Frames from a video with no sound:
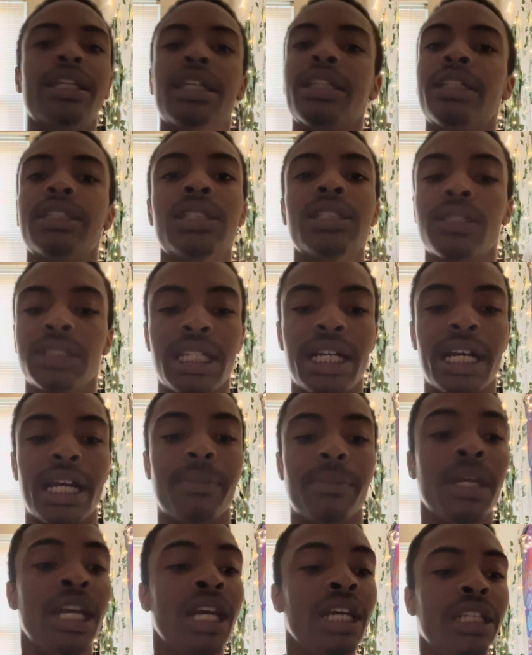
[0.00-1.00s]
it this whole
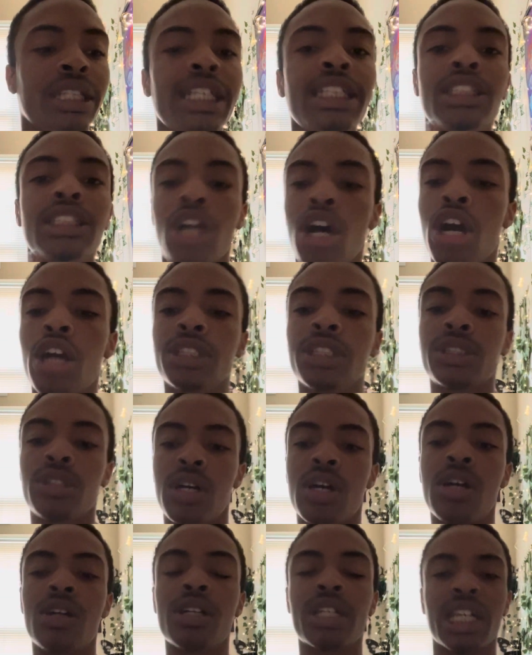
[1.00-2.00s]
time. These cards are
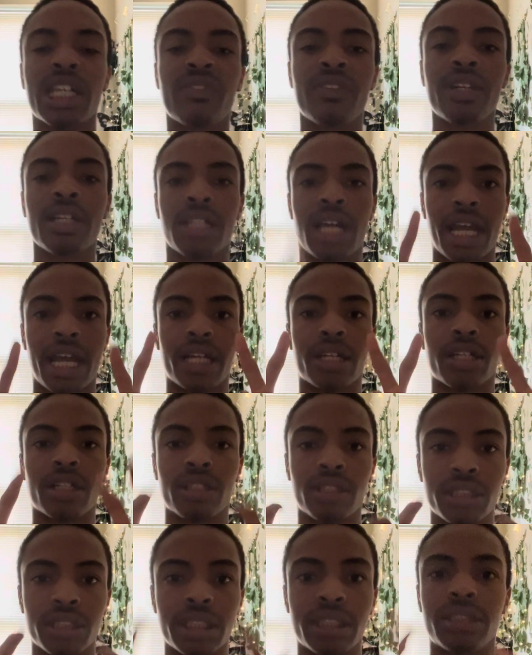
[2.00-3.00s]
all giving like
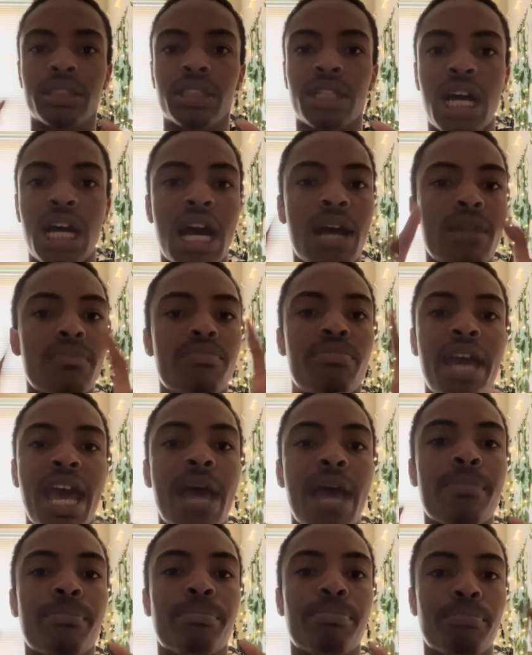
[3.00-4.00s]
good, not
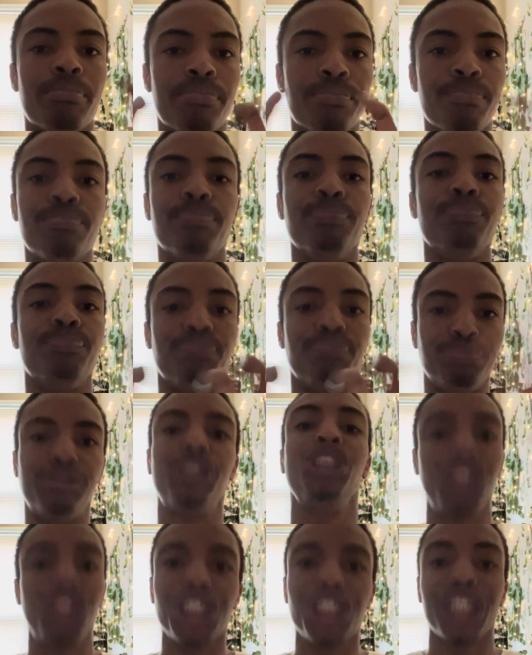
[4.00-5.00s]
bad
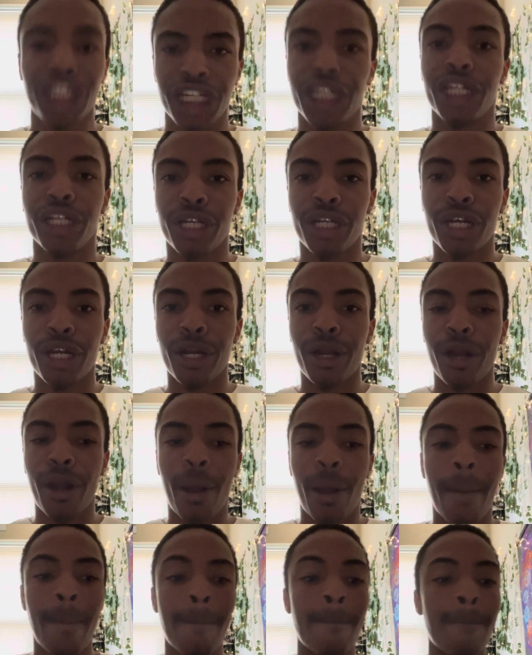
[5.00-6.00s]
shit.
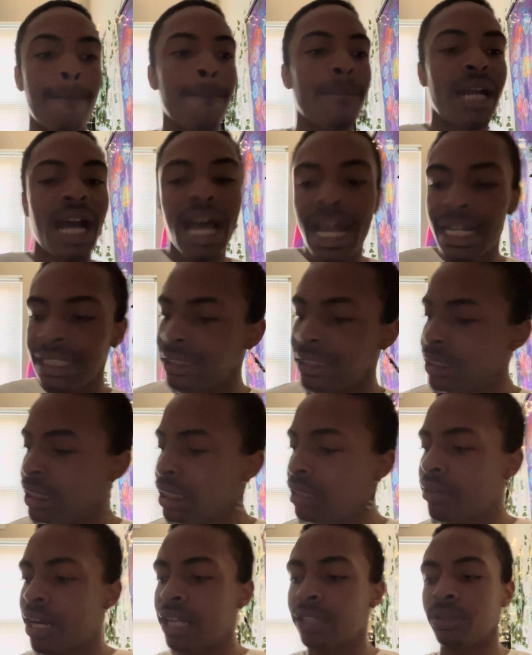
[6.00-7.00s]
But I
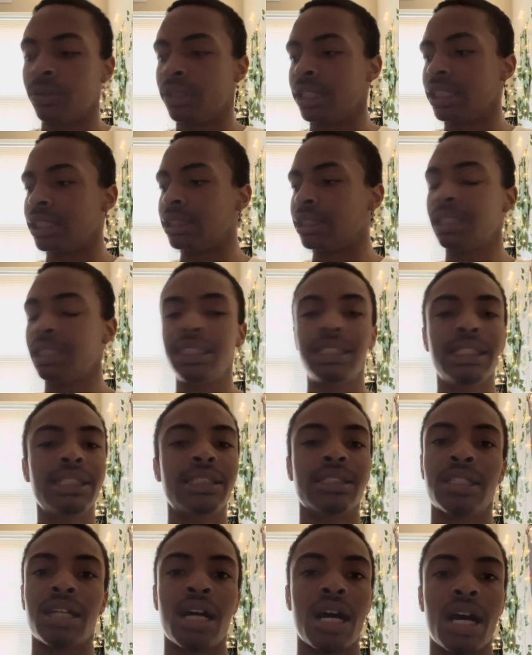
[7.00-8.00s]
see right through this. This
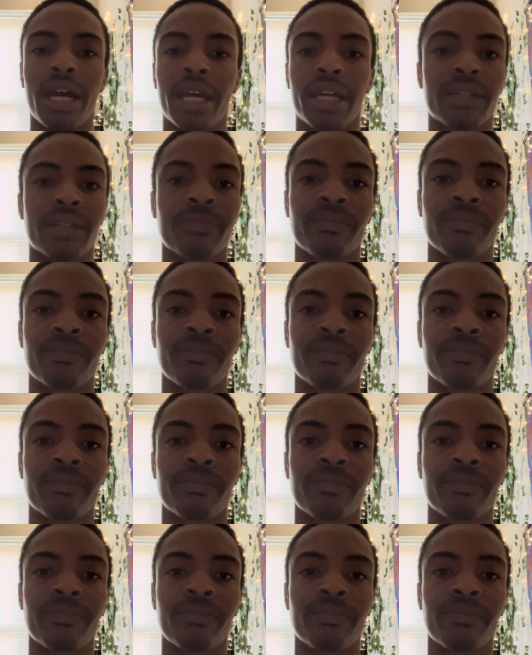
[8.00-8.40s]
is not,